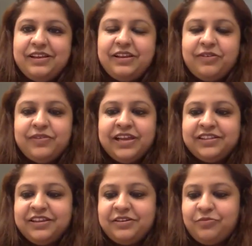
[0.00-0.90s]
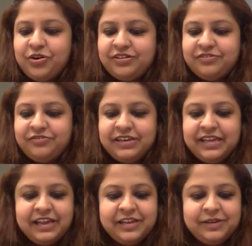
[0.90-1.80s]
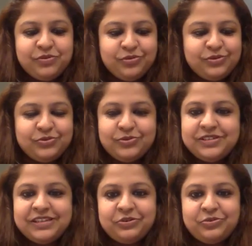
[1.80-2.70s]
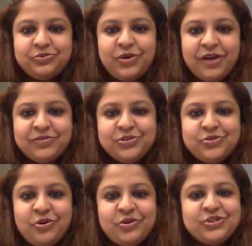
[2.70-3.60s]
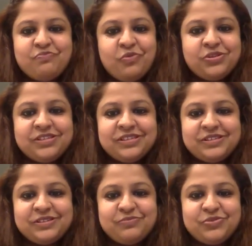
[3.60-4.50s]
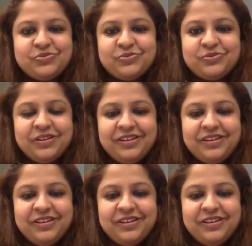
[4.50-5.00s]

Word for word: Lovely. I think what really helps also is that, you know, to have a strong support system to,